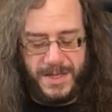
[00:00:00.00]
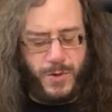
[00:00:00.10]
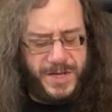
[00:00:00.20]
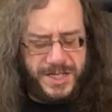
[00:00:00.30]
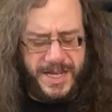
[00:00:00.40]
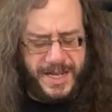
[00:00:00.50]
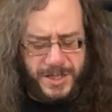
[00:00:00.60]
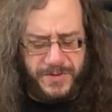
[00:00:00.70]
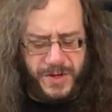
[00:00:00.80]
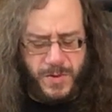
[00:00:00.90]
You wish to
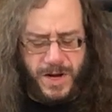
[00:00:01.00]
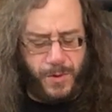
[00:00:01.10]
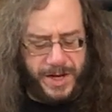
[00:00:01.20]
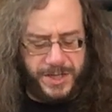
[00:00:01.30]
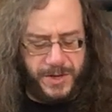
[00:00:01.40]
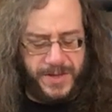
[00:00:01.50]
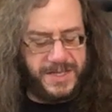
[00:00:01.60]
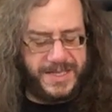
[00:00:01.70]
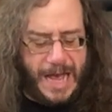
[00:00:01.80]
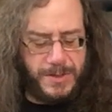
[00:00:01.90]
interview a creature
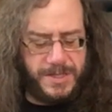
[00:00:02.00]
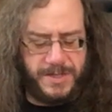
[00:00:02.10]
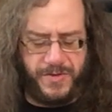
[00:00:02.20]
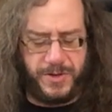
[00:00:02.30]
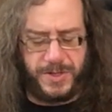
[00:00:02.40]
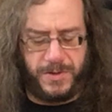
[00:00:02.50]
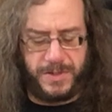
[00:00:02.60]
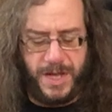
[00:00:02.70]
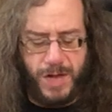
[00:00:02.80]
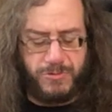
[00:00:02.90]
that is thousands of years
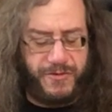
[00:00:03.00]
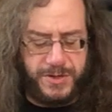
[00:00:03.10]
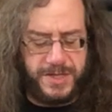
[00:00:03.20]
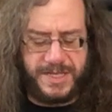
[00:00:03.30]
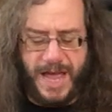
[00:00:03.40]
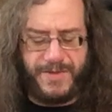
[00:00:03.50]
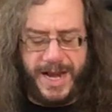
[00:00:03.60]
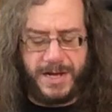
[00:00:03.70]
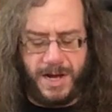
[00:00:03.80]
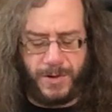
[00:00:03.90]
old, refuses to have
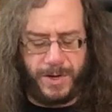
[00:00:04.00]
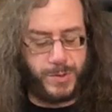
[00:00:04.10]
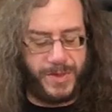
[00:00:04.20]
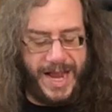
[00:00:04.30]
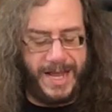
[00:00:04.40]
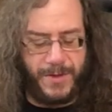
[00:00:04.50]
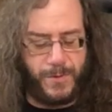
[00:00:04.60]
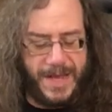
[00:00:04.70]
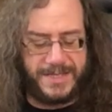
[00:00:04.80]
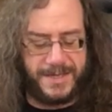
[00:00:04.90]
any congress with any
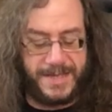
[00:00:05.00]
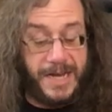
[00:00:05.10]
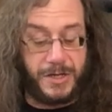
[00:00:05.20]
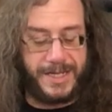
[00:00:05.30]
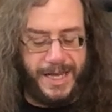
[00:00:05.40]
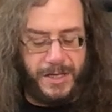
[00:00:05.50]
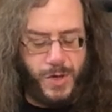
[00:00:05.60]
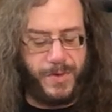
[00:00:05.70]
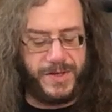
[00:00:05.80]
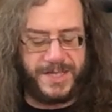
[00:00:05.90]
other races, and could kill
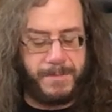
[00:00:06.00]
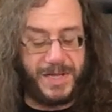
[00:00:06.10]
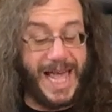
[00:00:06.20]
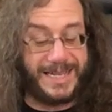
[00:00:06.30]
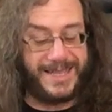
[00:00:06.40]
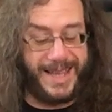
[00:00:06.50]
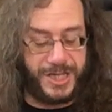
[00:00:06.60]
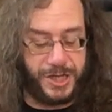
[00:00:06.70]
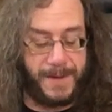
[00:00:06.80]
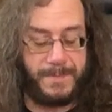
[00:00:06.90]
you with a simple
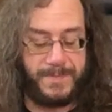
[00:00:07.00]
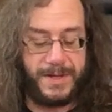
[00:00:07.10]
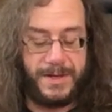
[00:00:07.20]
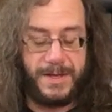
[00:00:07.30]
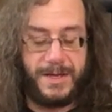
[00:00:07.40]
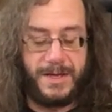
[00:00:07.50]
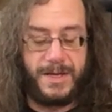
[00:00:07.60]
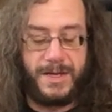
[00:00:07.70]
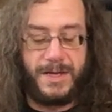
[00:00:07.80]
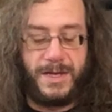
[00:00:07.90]
exhalation.
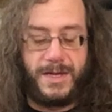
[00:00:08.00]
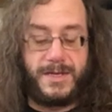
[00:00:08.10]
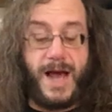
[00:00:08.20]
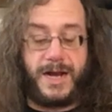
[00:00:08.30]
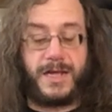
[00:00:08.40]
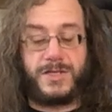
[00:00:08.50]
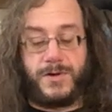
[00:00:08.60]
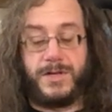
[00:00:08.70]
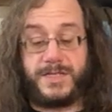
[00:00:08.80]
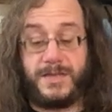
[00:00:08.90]
Nodding,
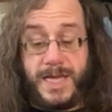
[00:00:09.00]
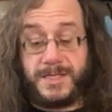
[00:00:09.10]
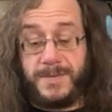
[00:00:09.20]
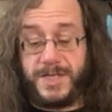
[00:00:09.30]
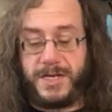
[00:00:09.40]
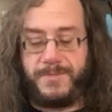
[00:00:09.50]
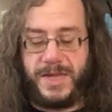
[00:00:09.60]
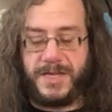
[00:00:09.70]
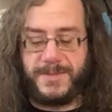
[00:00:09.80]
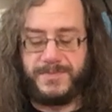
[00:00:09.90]
Torin said, That sums it up,
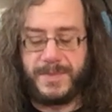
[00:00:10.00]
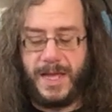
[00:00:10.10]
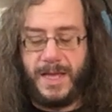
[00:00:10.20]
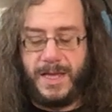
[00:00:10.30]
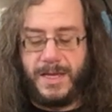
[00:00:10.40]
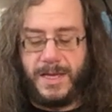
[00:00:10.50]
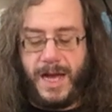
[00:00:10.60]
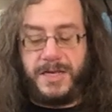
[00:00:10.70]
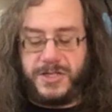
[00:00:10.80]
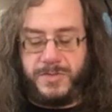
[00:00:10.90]
yes.
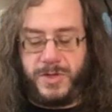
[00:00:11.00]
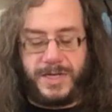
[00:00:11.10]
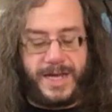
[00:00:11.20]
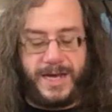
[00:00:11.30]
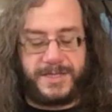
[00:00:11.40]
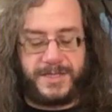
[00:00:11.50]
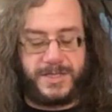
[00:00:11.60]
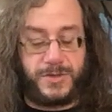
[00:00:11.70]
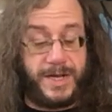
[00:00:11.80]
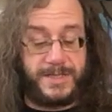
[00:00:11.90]
I assume you can cast
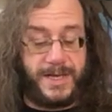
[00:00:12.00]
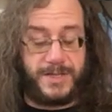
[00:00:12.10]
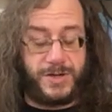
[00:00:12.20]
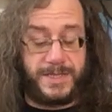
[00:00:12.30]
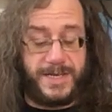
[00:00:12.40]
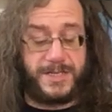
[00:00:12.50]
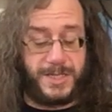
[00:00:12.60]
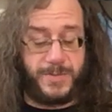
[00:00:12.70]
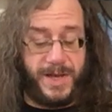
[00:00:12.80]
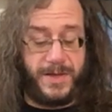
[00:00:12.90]
a translate
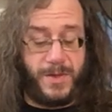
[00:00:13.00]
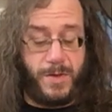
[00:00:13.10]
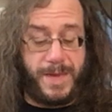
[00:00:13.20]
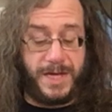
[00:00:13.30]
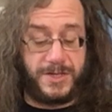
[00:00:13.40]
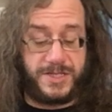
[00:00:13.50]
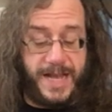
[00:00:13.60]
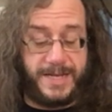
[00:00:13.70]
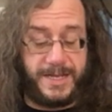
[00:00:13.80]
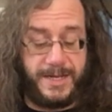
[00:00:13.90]
translation spell that we may
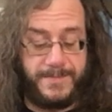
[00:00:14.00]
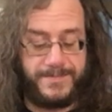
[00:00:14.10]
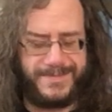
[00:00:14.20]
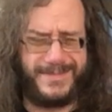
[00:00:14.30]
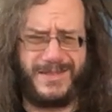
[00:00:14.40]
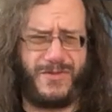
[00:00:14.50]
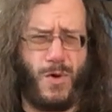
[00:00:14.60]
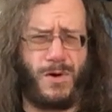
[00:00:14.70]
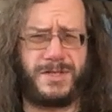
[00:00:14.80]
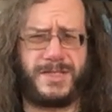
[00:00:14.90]
understand it
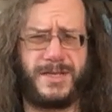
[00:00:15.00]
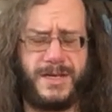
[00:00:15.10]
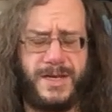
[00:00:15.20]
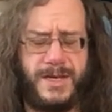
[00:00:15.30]
course.